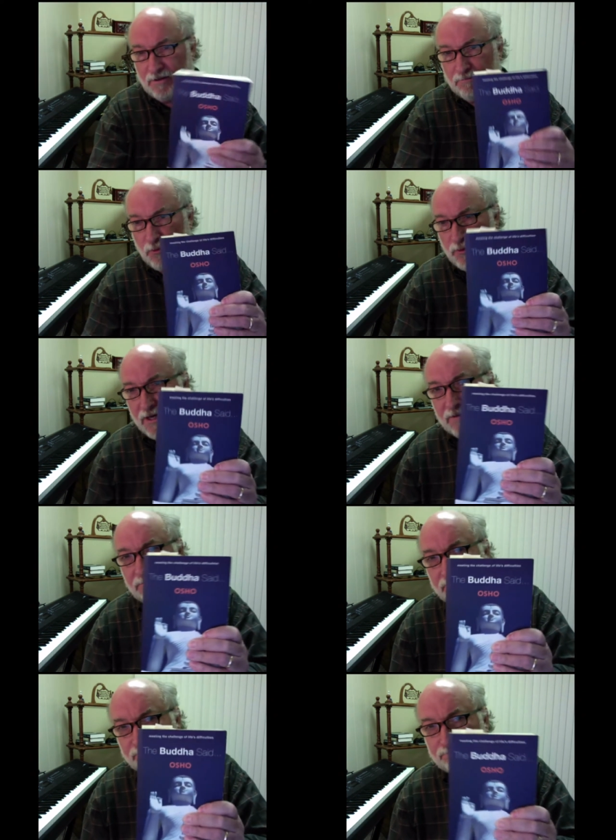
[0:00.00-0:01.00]
Buddha
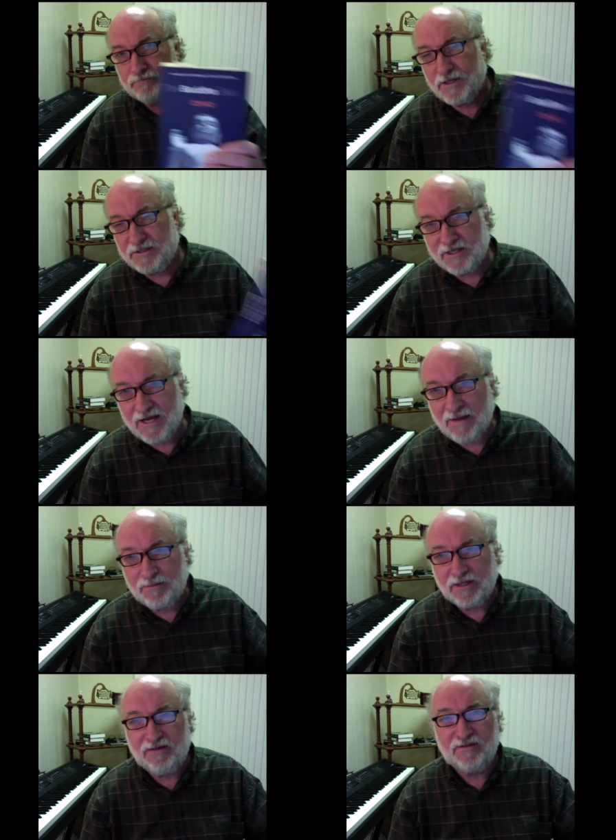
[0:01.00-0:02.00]
did not
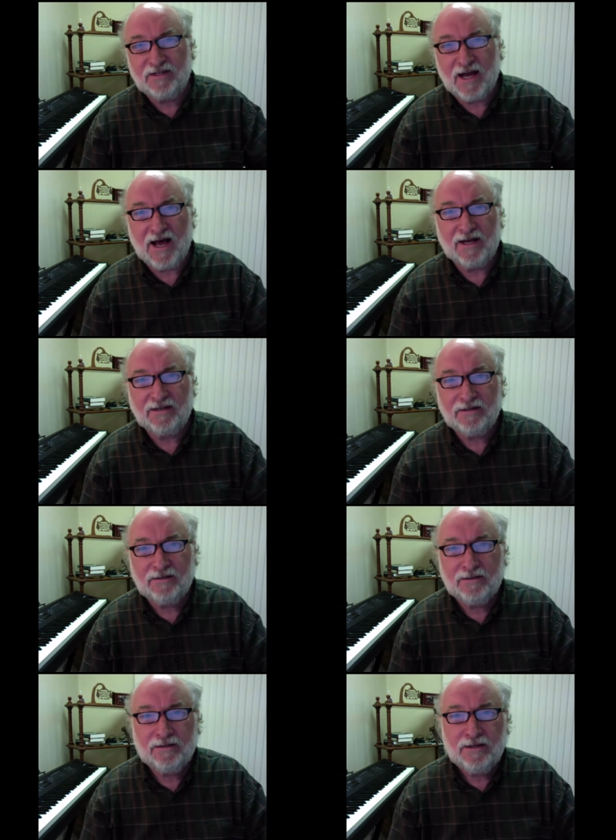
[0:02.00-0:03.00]
believe in God.
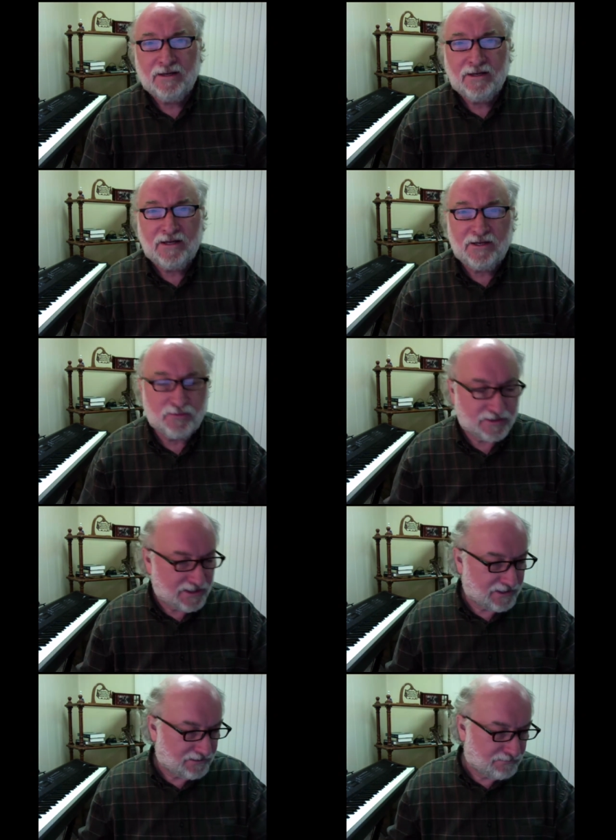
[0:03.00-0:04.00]

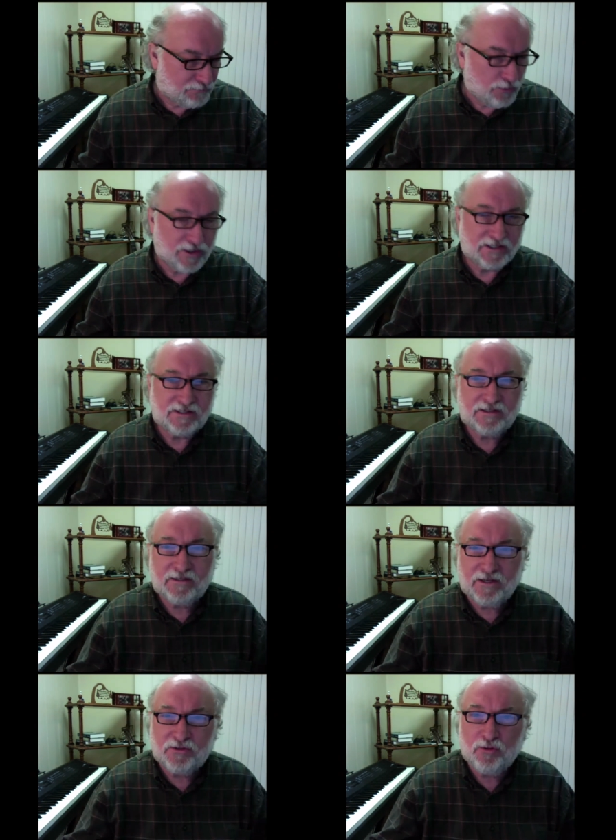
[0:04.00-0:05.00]
Interesting. Buddhist,
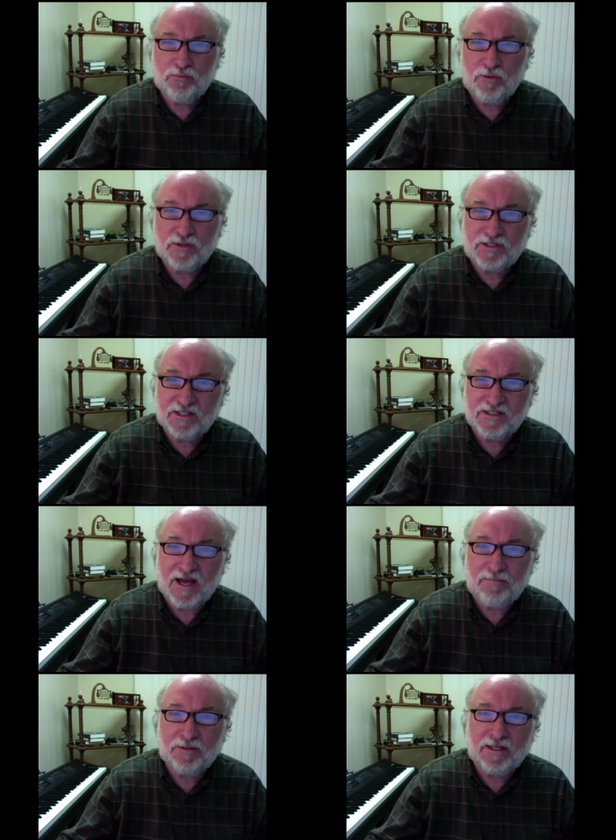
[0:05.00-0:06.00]
a true Buddhist does
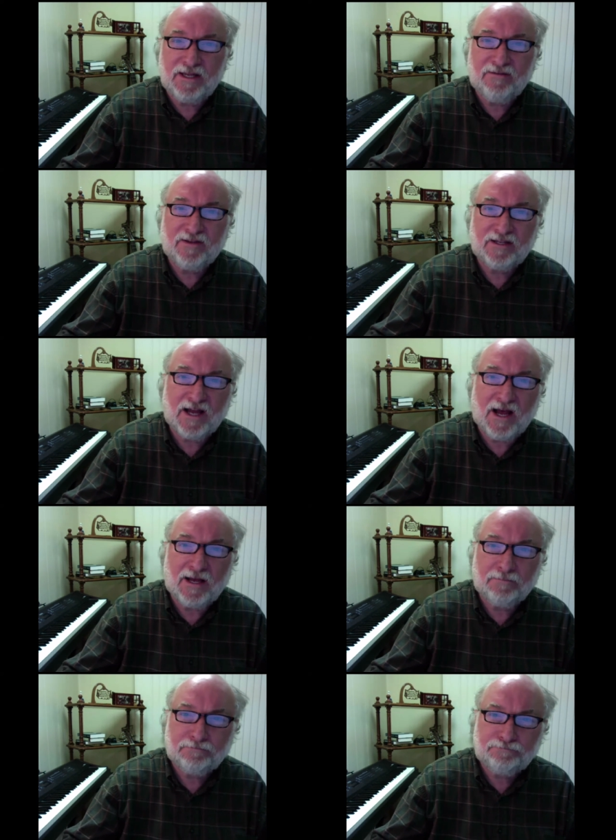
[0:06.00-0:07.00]
not believe in God.